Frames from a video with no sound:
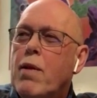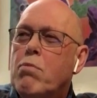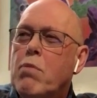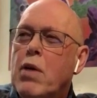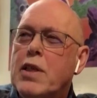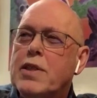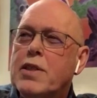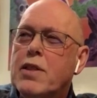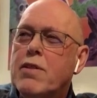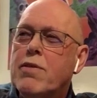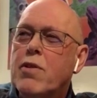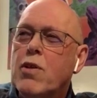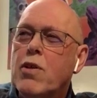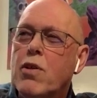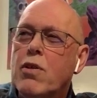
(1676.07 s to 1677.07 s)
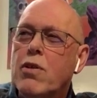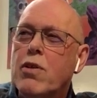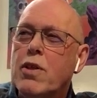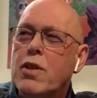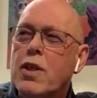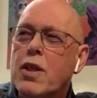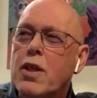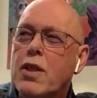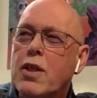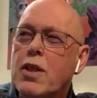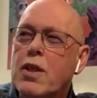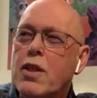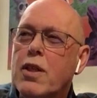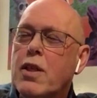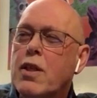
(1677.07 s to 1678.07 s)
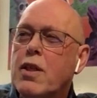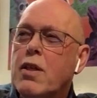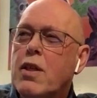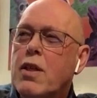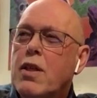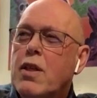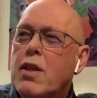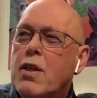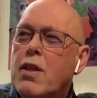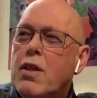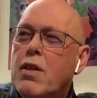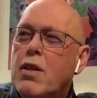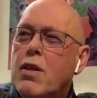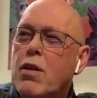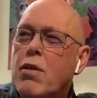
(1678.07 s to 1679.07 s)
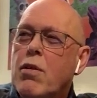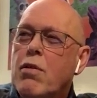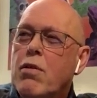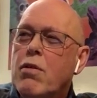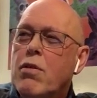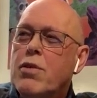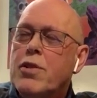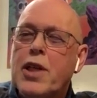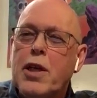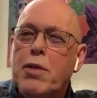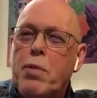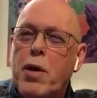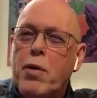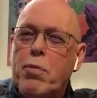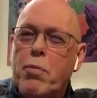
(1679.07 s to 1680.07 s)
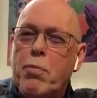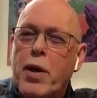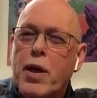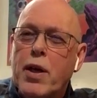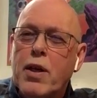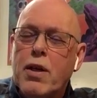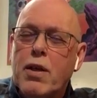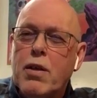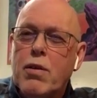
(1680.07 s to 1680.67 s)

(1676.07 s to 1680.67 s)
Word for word: massive coloring in the uh, trade paperback.